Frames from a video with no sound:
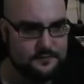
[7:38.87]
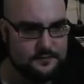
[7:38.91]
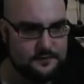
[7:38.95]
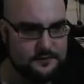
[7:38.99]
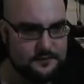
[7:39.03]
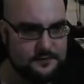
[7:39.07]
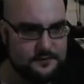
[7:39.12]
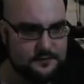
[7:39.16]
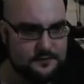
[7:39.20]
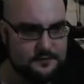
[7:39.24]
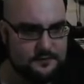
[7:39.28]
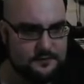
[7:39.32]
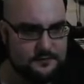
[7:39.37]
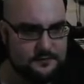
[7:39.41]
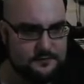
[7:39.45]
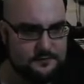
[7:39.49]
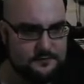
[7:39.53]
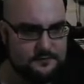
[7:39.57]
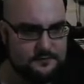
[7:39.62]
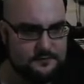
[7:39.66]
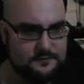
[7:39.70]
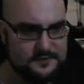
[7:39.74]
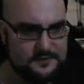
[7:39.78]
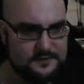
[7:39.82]

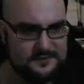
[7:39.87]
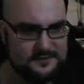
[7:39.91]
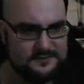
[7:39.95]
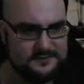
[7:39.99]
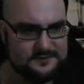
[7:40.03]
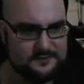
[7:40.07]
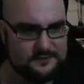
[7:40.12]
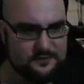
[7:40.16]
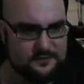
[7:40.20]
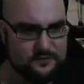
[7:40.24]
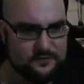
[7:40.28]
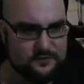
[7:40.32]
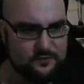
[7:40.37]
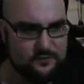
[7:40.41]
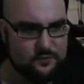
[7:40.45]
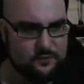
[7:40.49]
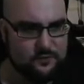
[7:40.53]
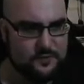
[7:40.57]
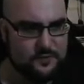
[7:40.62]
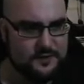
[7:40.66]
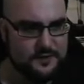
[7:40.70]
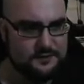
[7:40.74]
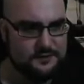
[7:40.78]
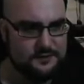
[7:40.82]
Go. That doesn't
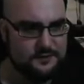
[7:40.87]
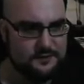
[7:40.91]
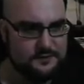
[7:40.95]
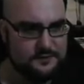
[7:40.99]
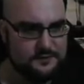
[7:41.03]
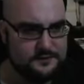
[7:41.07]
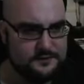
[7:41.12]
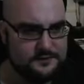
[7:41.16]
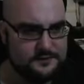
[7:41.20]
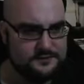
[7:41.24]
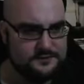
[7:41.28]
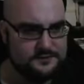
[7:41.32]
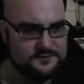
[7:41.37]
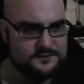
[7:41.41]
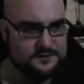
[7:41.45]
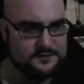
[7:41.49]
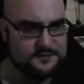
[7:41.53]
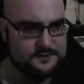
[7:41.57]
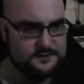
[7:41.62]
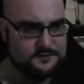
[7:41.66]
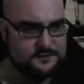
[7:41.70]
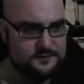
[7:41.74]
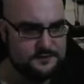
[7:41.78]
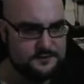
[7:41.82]
quite look
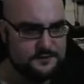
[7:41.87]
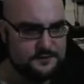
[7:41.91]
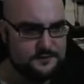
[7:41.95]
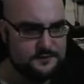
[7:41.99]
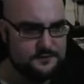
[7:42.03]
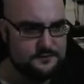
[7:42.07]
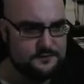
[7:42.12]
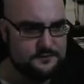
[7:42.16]
centered.